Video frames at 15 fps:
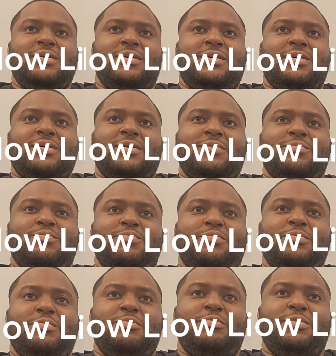Um,
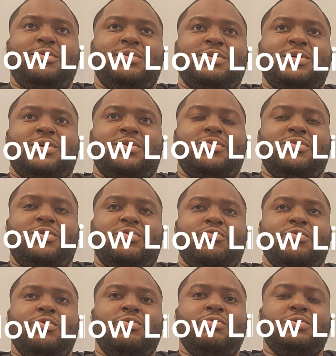so the
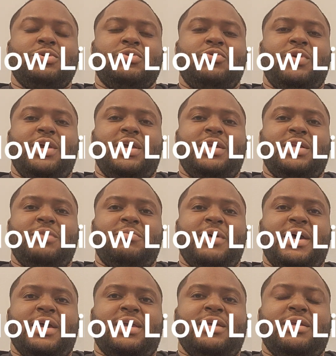rule was created
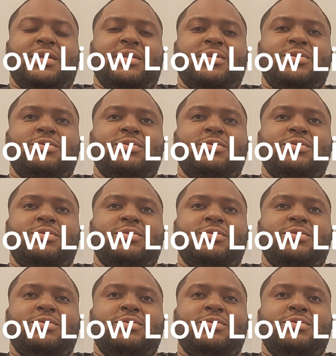back in